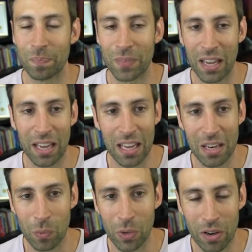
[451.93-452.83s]

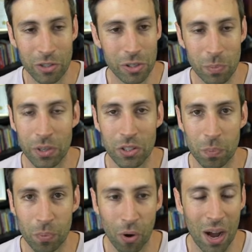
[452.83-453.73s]
and we're going to experience
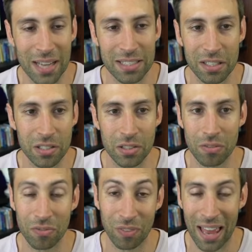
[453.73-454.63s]
prices
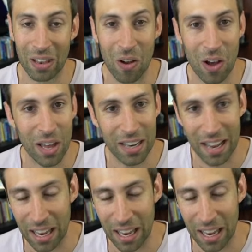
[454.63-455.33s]
flatline